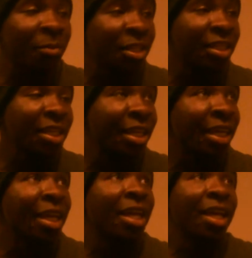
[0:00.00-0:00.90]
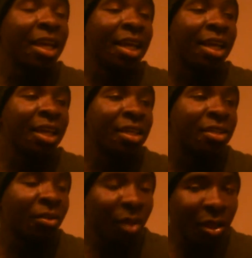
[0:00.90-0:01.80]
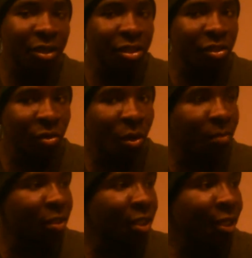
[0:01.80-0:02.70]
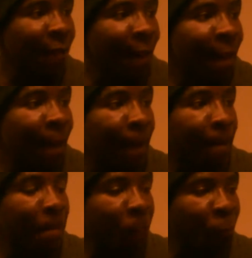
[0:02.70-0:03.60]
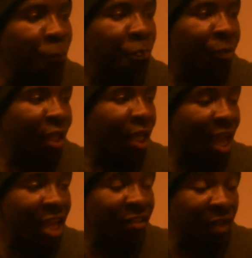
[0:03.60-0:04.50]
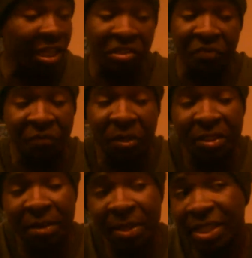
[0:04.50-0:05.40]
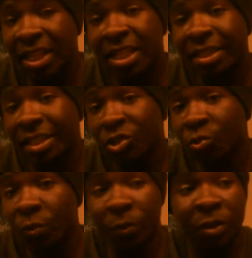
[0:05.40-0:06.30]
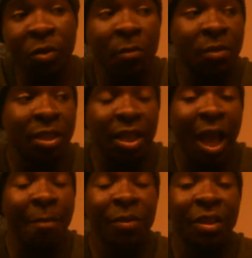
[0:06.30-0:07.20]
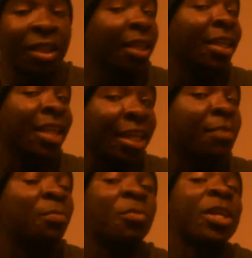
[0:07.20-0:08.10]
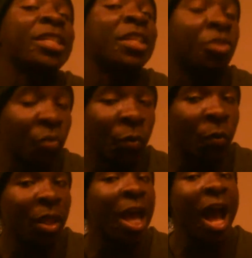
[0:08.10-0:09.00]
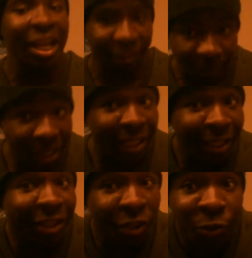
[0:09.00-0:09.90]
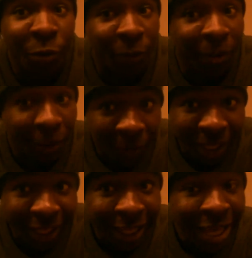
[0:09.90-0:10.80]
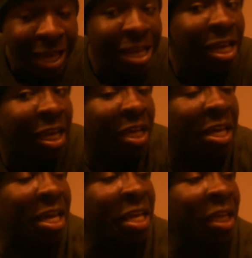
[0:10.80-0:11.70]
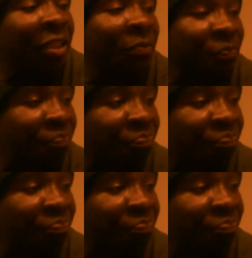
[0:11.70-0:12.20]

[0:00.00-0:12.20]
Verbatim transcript: we see is the looks, you know what I'm saying? And as as fucked up as that is, it's true. You know what I'm saying? I'm a nigga that spreads the truth. I speak the truth, okay? And